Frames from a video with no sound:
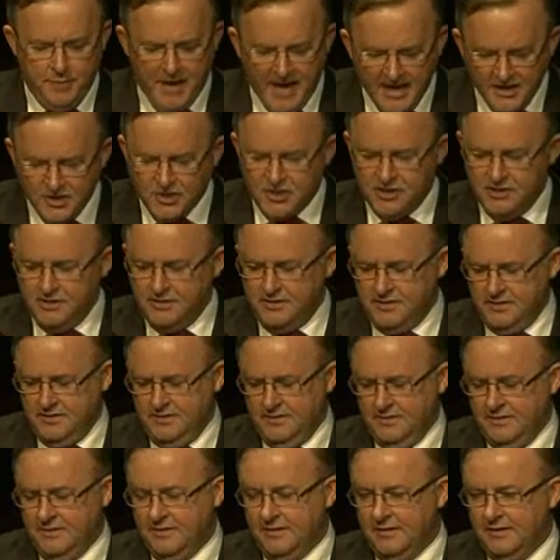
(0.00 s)
passionate,
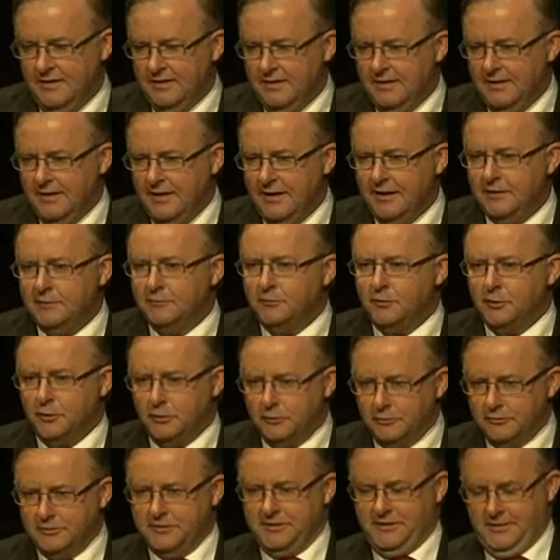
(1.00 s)
and of
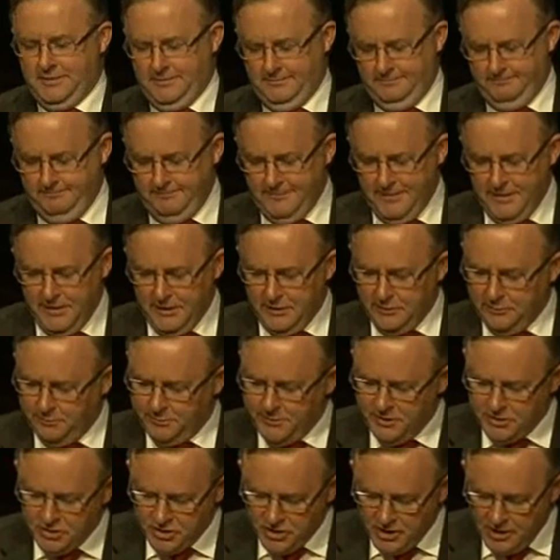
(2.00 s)
course, he
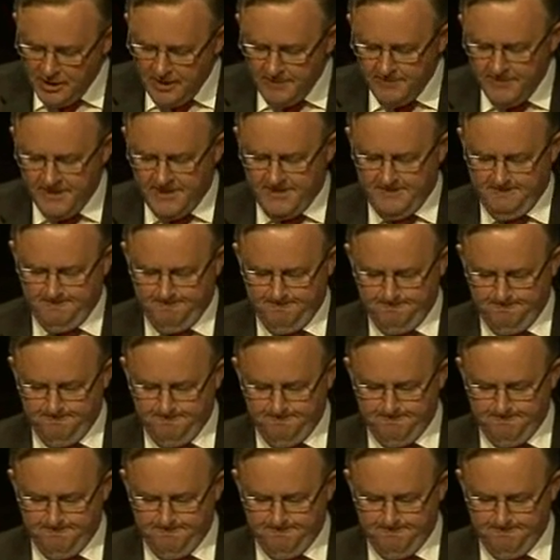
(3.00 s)
could be charming.